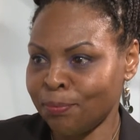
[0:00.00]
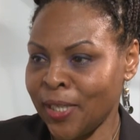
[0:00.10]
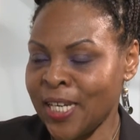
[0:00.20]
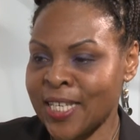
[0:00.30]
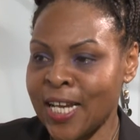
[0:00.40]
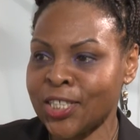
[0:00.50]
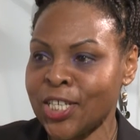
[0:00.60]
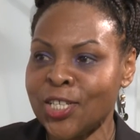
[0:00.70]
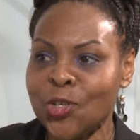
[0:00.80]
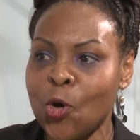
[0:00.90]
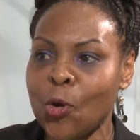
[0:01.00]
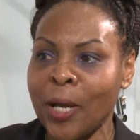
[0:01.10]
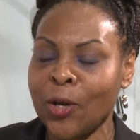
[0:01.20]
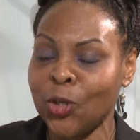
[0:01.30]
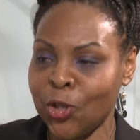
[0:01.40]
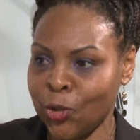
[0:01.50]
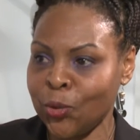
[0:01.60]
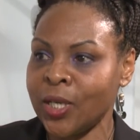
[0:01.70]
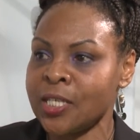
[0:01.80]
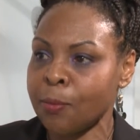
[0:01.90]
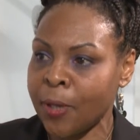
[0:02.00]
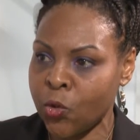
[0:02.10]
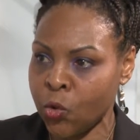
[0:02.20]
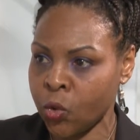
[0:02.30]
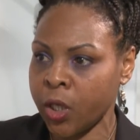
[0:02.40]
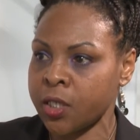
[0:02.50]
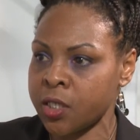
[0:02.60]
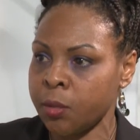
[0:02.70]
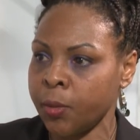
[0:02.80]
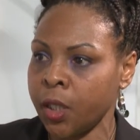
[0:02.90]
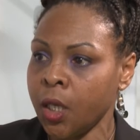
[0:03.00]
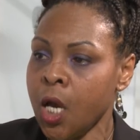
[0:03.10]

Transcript: It's actually not about you, it's about your customer.